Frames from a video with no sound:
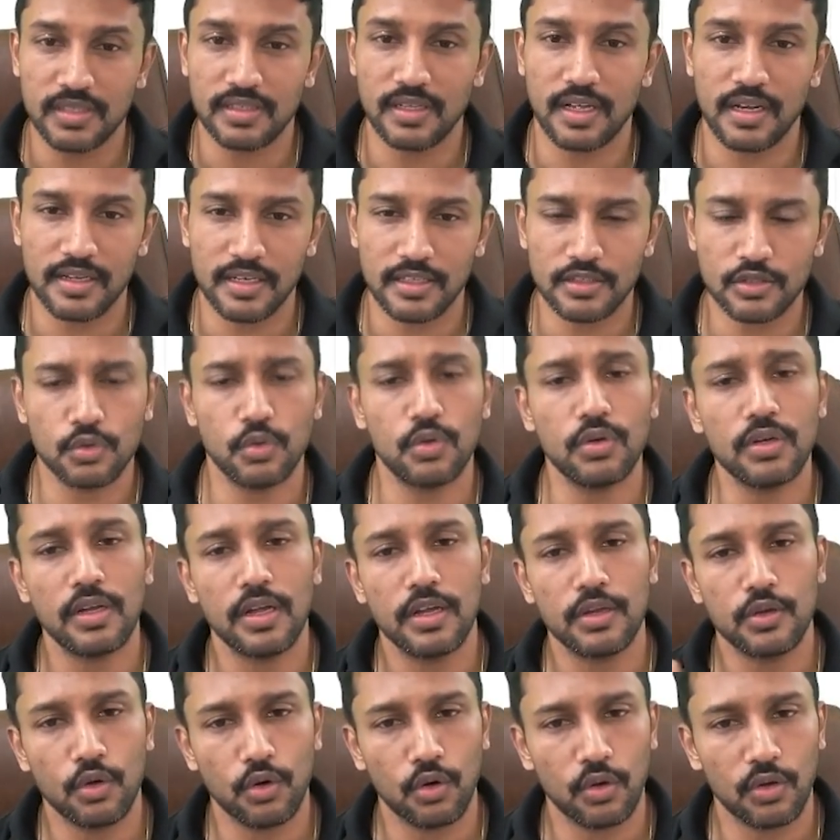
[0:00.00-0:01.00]
the target score,
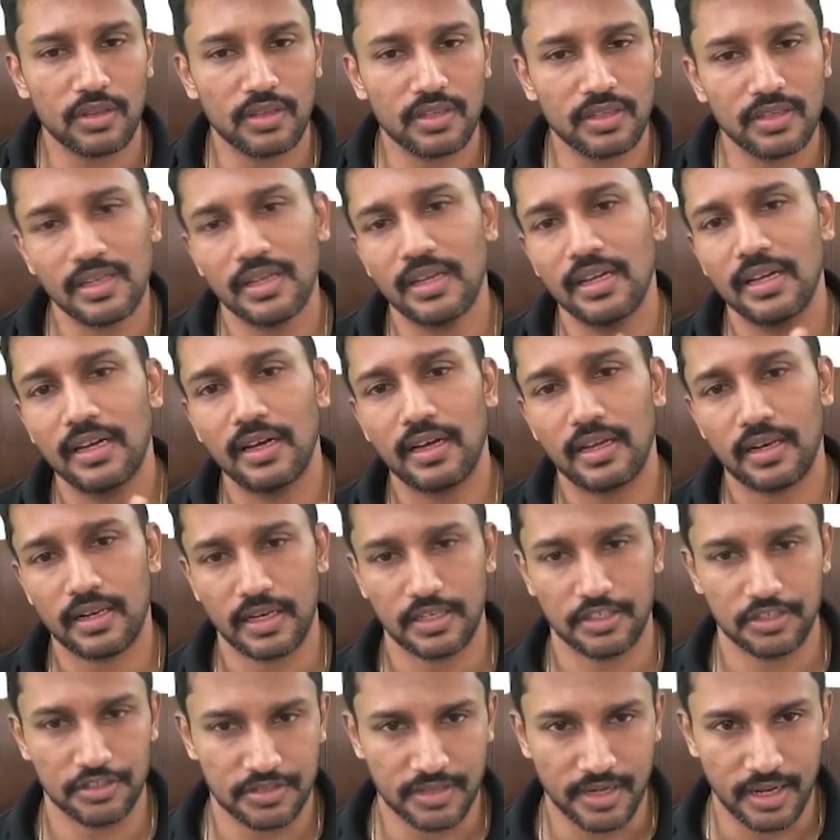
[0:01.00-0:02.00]
you're on the
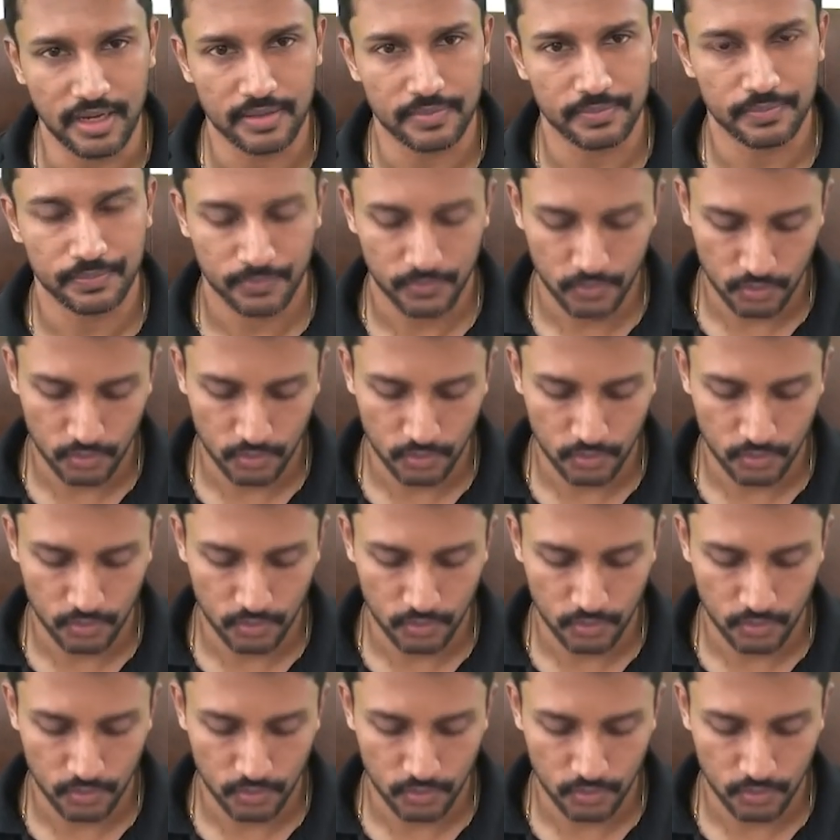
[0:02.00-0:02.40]
right track.